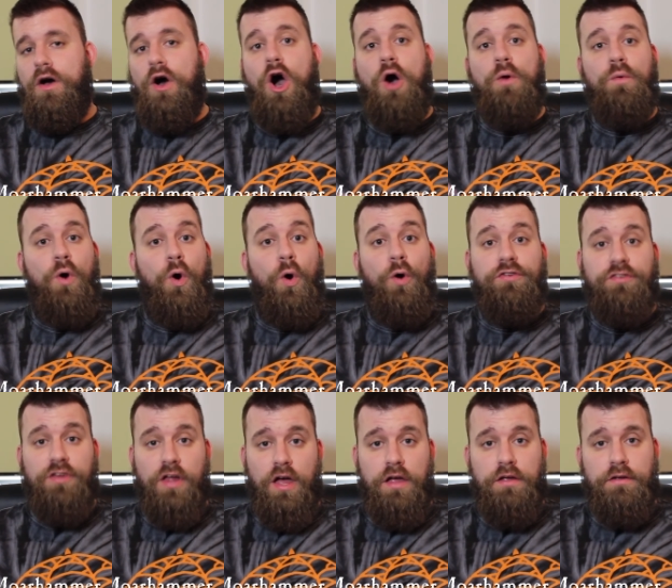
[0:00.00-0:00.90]
Oh,
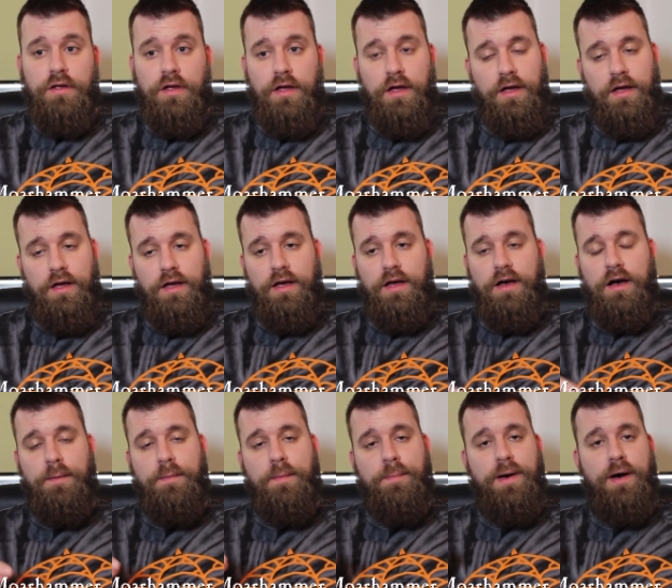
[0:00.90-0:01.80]
also,
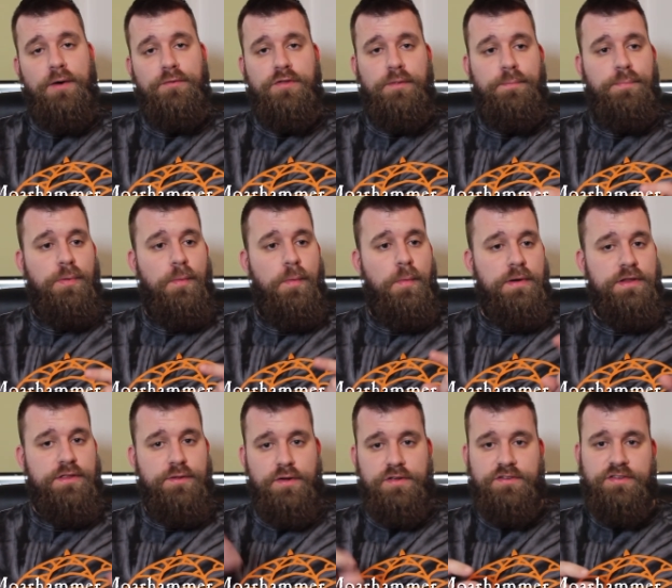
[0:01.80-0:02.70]
I'm about to probably
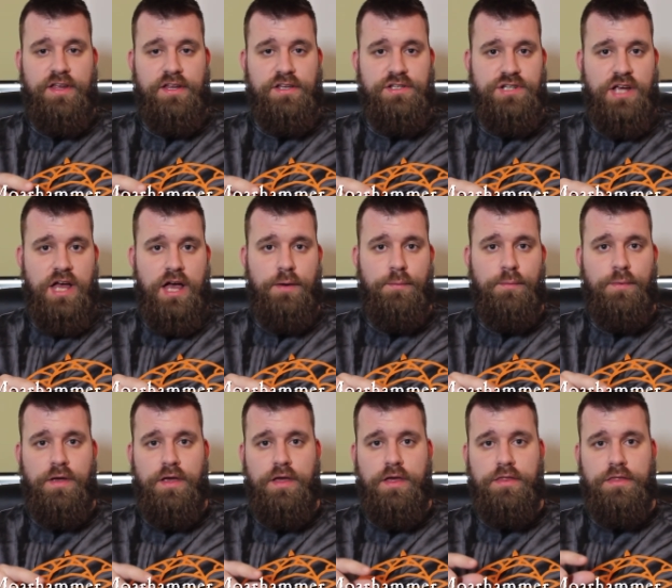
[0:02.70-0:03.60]
do a sit and chat
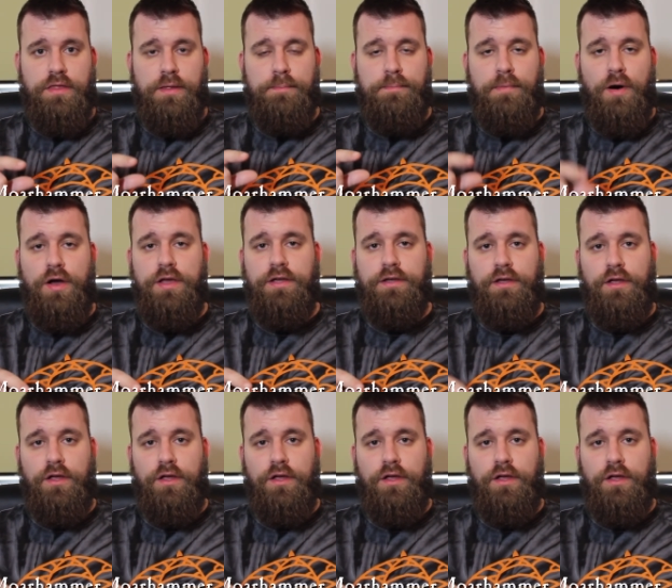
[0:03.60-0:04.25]
with Mike,